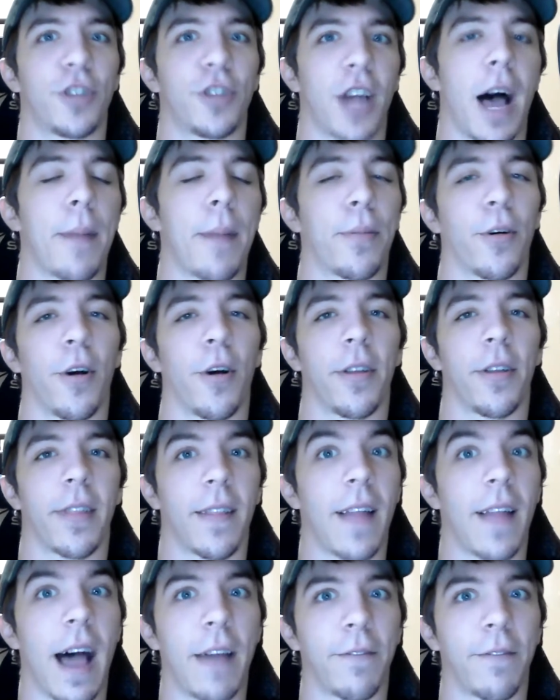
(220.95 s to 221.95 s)
Chopper on the
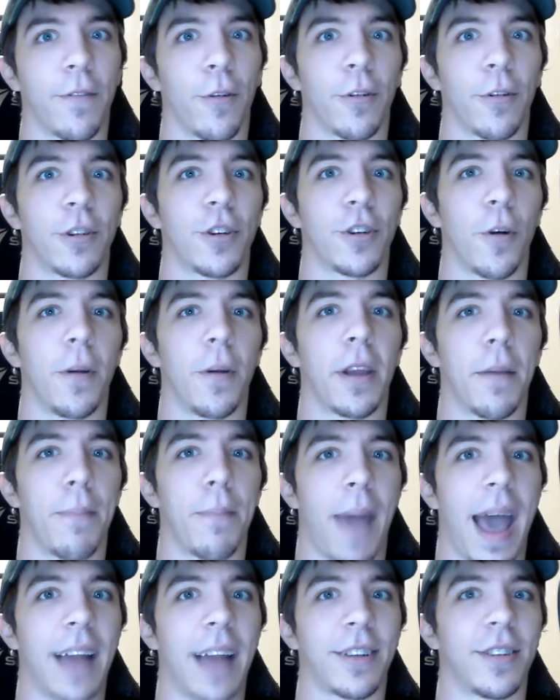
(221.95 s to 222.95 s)
live floor showing
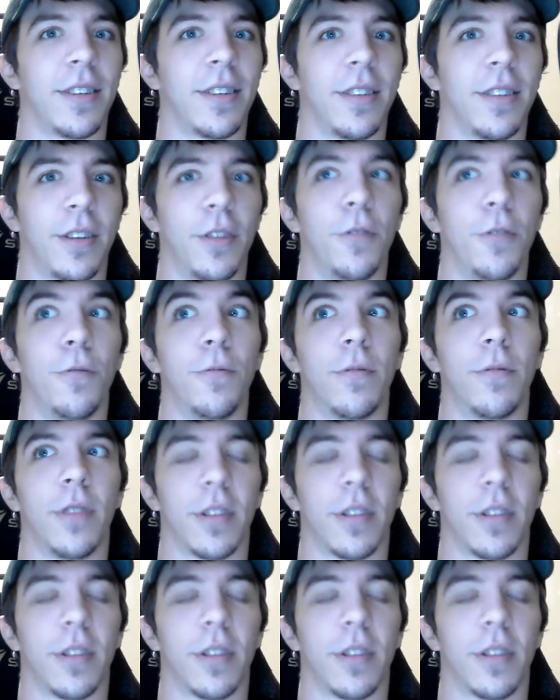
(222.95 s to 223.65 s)
compassion to